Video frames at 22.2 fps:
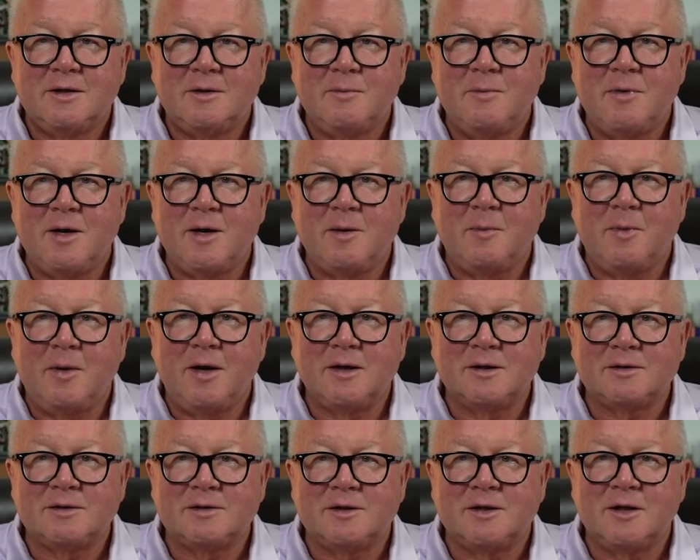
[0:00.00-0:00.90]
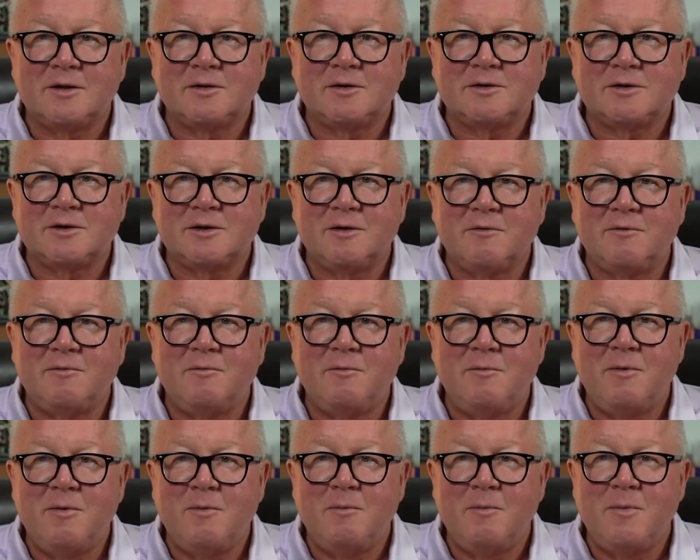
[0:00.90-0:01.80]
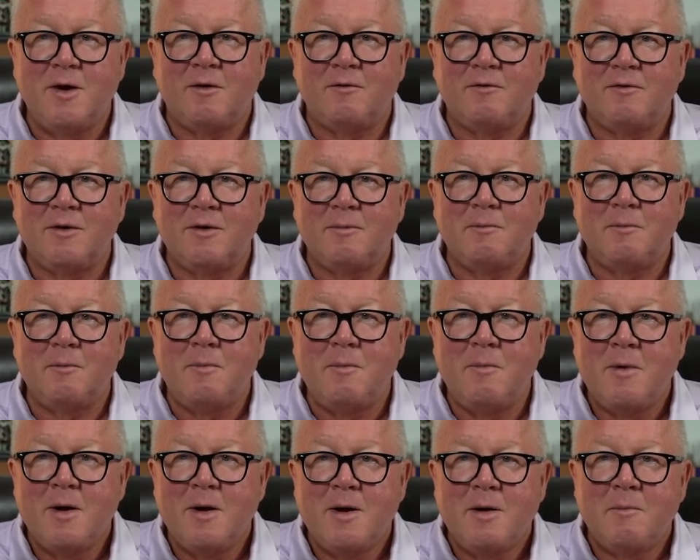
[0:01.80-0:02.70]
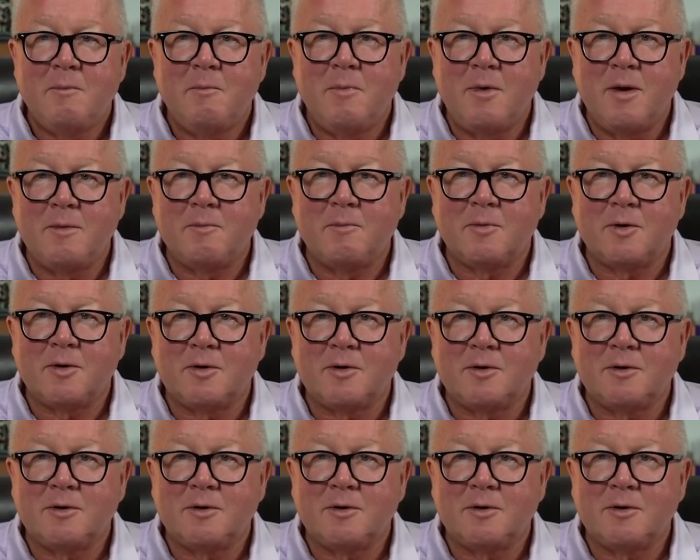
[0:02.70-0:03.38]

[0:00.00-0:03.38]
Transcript: The menopause ghost. The menopause ghost. Melba bun burner.